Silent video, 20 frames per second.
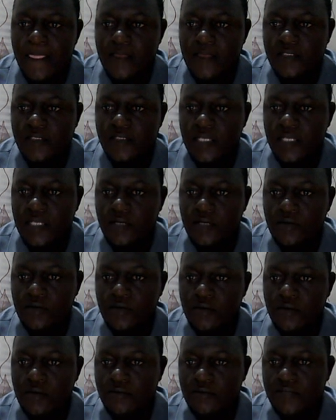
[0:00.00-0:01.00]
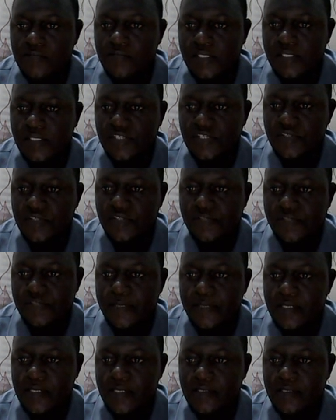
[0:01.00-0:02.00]
shall go. Transition
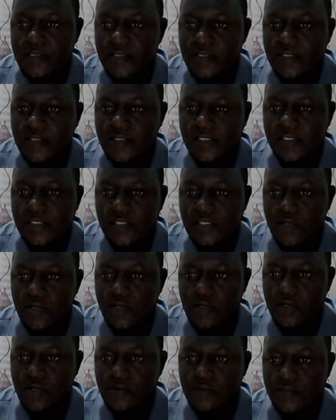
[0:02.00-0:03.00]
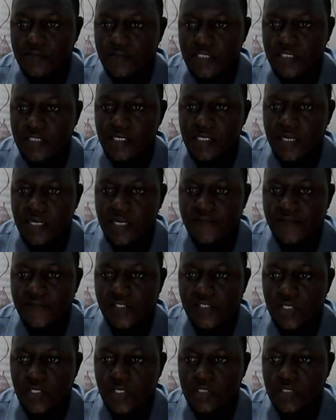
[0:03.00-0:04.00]
speed is slow, shall have
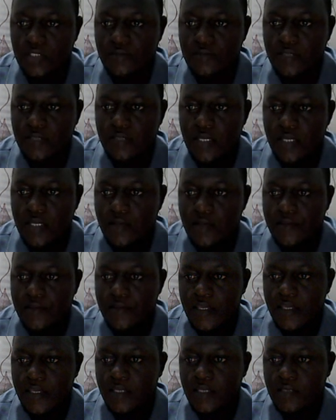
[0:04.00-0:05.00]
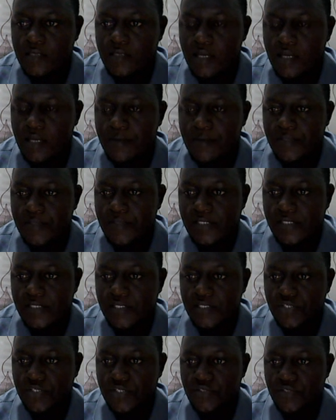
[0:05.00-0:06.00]
slow. Then our
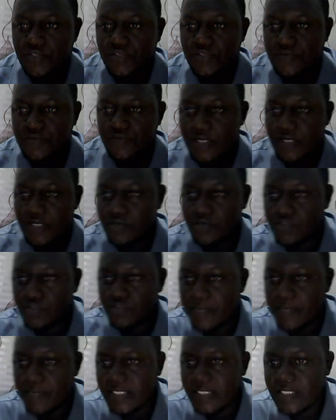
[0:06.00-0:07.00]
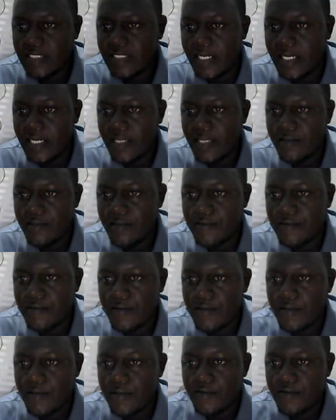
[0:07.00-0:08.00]
presentation should run automatically.
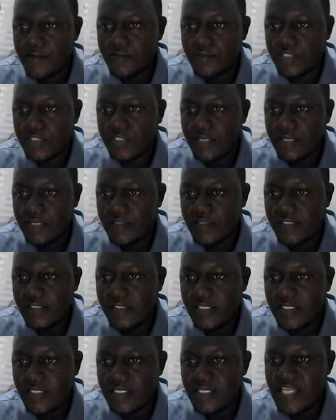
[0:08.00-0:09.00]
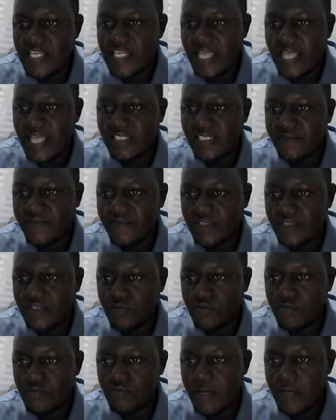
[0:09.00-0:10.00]
We shall instead deactivate
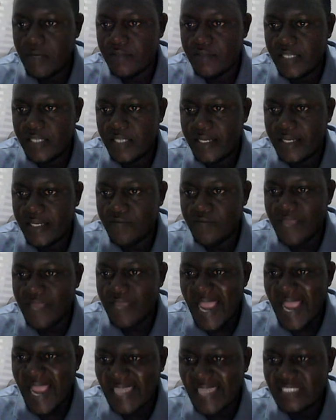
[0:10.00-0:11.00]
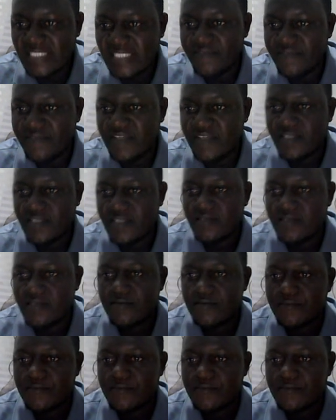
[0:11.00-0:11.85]
on mouse, and then we activate